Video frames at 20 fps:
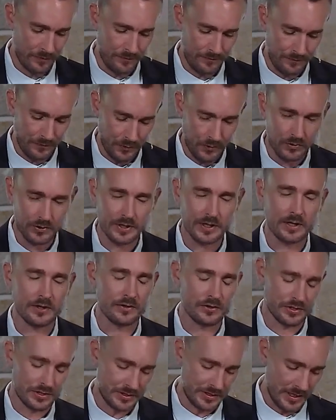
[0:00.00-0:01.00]
fully
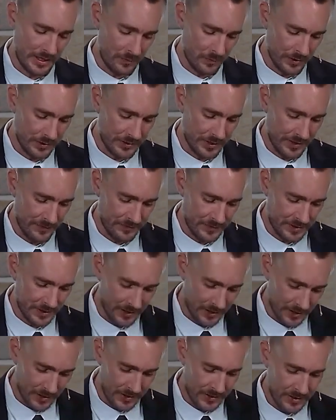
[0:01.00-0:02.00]
understand what they've
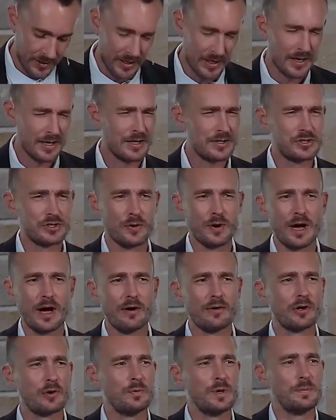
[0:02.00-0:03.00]
done, and so how
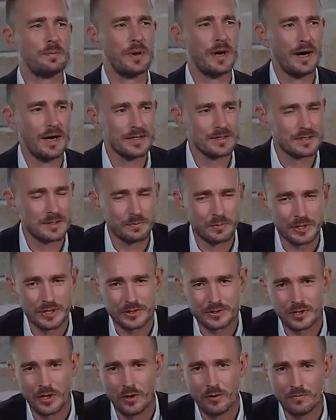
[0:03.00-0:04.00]
could we possibly
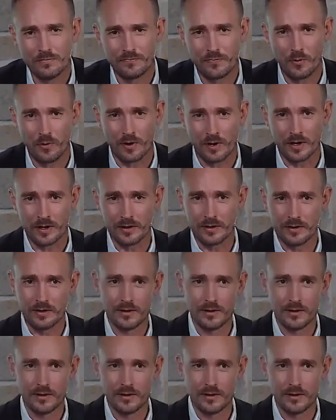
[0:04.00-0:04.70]
atone for it?